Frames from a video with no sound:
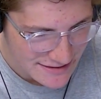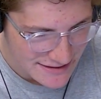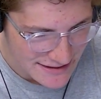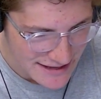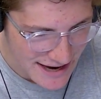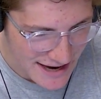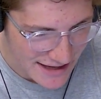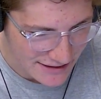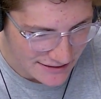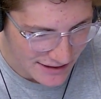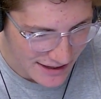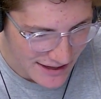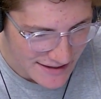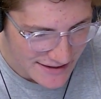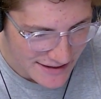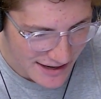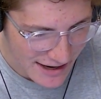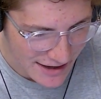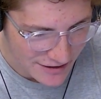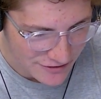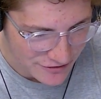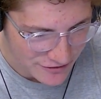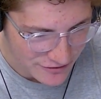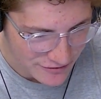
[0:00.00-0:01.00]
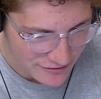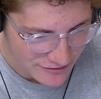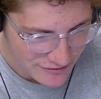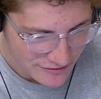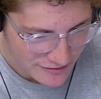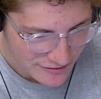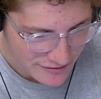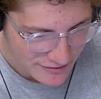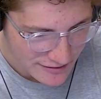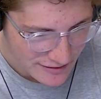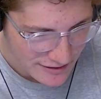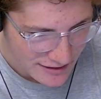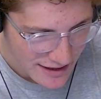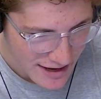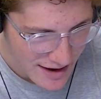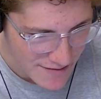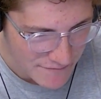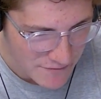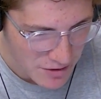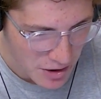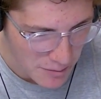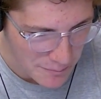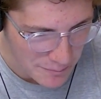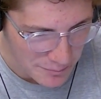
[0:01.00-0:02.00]
The LA Dodgers
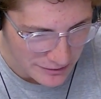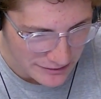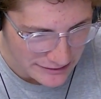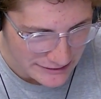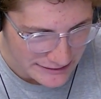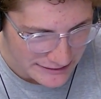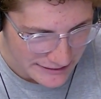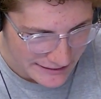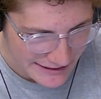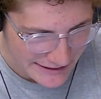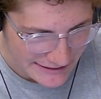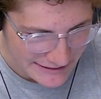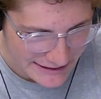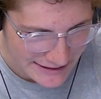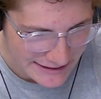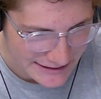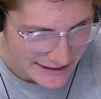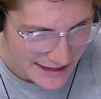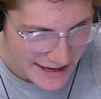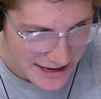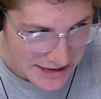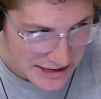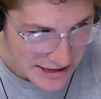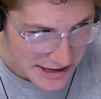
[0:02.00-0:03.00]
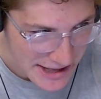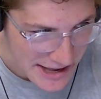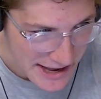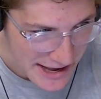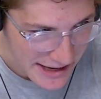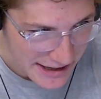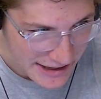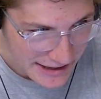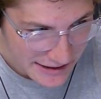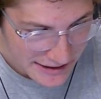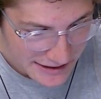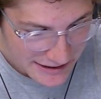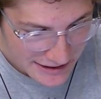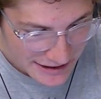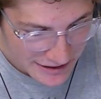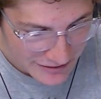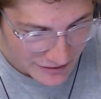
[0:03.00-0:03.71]
have completely laid an egg